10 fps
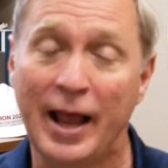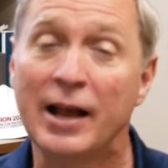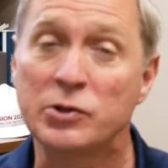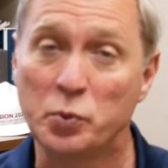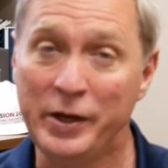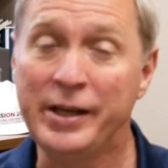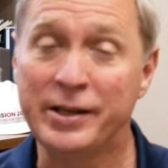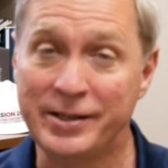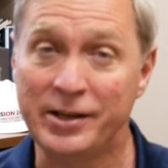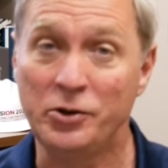as we
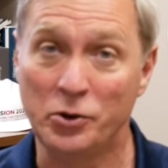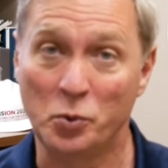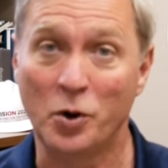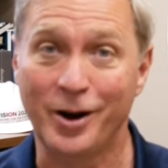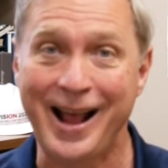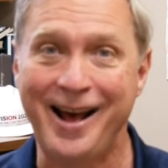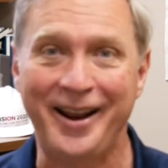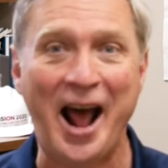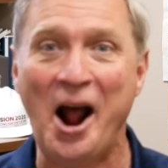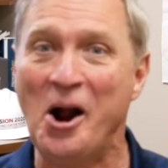continue to work
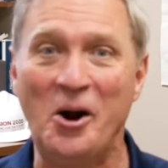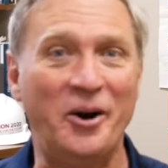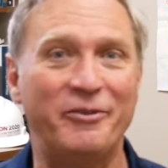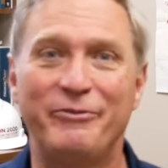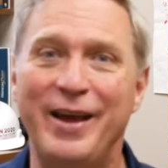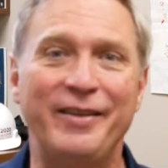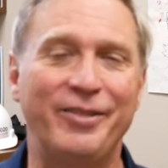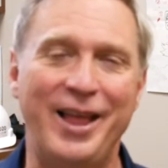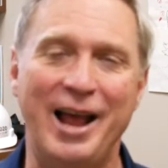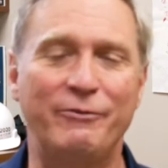out our
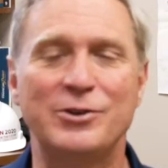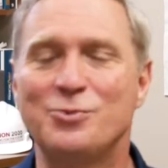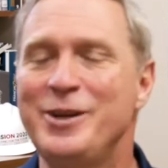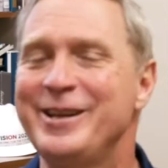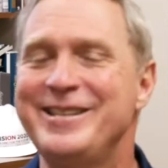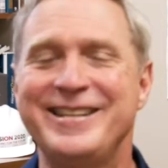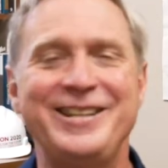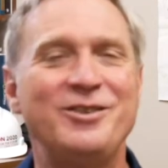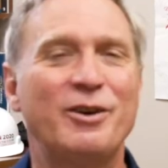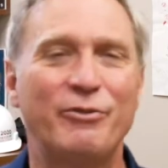faith life, as we
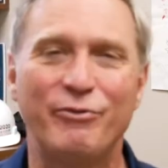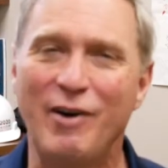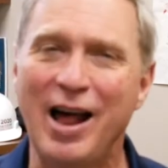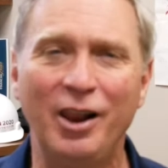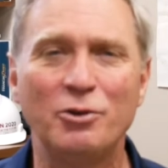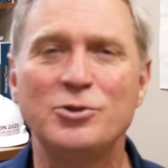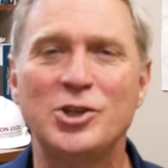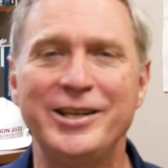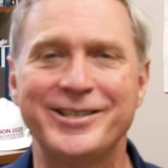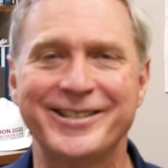continue to follow
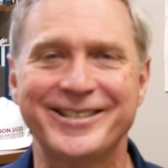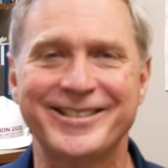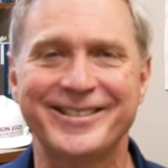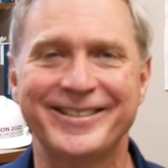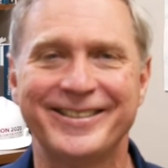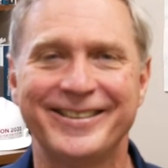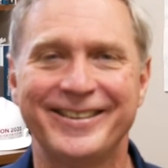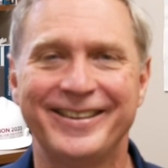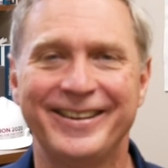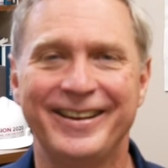Jesus.
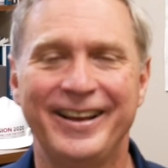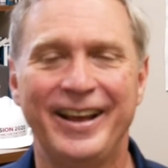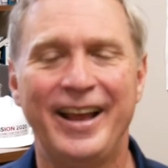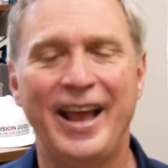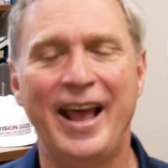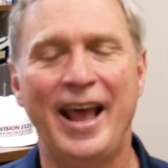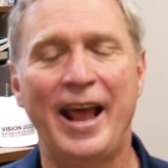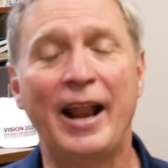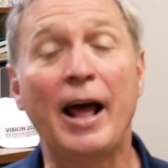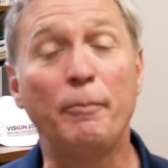
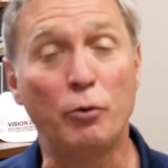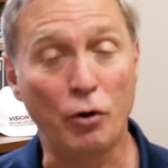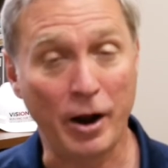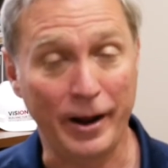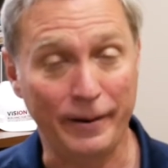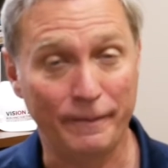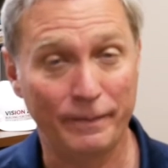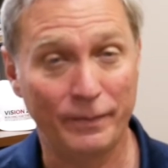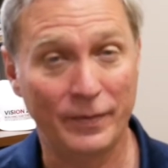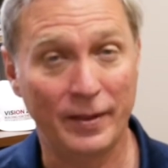And I pray
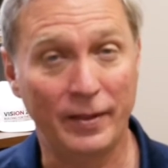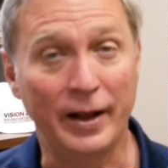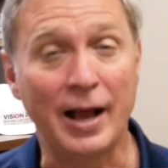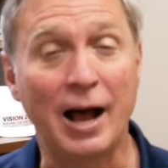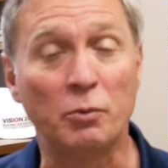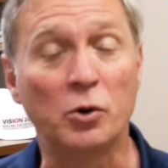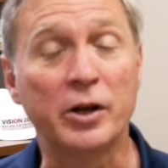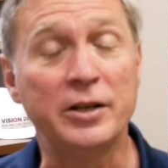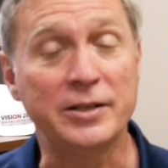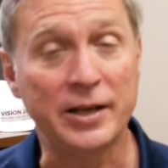that God will
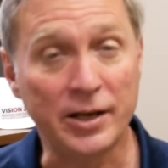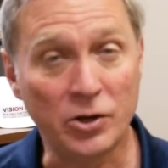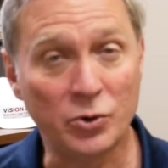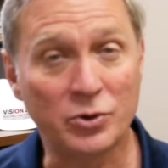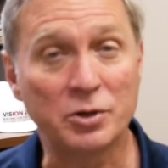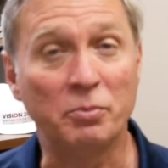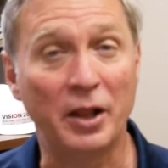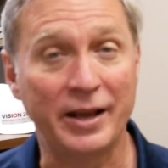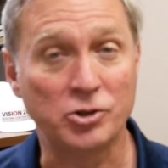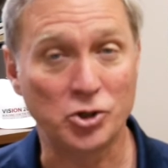continue to
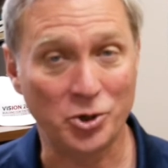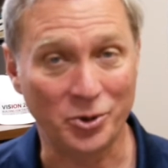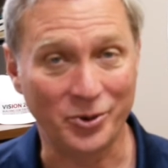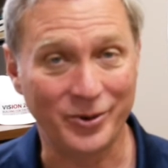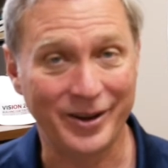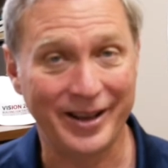bless you